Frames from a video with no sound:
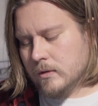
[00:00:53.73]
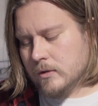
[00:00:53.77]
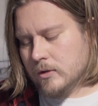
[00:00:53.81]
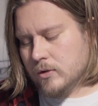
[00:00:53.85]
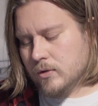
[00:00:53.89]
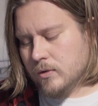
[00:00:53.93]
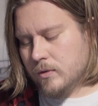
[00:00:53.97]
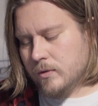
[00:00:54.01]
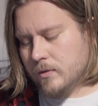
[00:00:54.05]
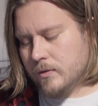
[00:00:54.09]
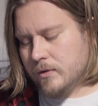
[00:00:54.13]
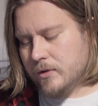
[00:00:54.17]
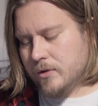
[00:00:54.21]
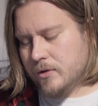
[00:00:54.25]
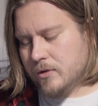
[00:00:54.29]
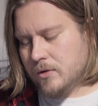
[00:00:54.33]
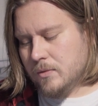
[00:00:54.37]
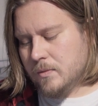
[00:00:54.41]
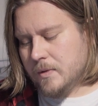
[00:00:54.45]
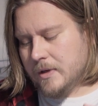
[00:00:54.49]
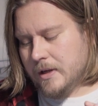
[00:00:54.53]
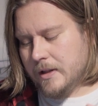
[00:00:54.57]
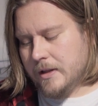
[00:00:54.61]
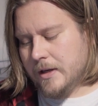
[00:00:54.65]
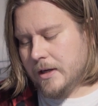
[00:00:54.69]
so you
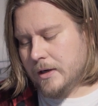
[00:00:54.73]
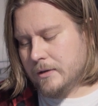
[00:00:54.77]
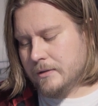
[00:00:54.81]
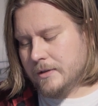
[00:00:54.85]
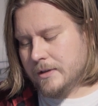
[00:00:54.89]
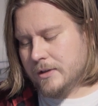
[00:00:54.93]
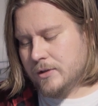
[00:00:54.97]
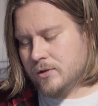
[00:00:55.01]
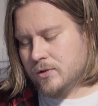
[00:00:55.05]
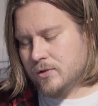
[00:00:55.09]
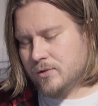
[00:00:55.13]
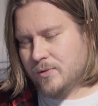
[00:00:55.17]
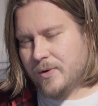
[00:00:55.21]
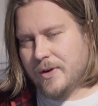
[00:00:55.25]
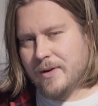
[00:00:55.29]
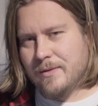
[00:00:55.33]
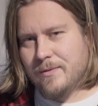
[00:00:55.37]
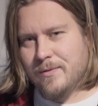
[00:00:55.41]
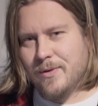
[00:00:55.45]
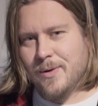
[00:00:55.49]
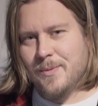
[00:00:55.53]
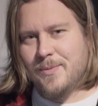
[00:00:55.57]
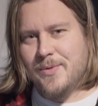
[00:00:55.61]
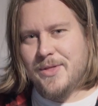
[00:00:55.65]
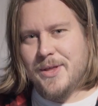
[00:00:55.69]
will hear it straight
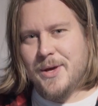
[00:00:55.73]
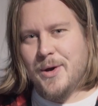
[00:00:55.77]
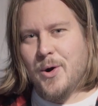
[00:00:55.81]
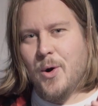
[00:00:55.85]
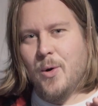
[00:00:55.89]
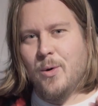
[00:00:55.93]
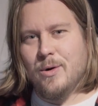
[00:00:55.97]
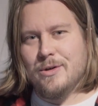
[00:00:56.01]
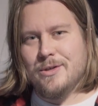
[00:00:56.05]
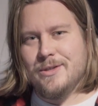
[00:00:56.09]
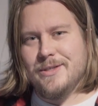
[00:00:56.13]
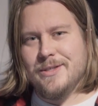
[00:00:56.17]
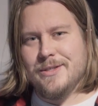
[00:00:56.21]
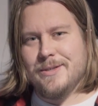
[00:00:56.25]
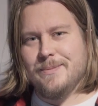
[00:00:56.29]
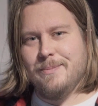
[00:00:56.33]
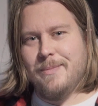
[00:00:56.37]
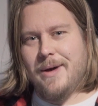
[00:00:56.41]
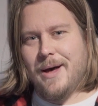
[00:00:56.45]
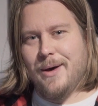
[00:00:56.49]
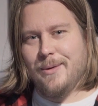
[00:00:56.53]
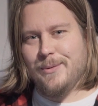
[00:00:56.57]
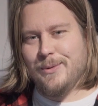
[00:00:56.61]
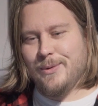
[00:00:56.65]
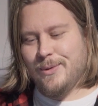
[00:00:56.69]
from the horse's
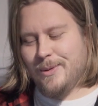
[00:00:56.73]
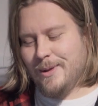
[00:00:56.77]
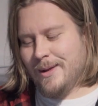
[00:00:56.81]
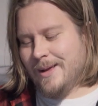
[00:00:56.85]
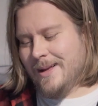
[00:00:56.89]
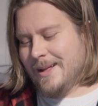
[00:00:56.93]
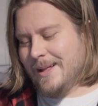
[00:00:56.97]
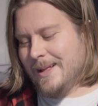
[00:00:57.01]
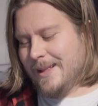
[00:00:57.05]
mouth.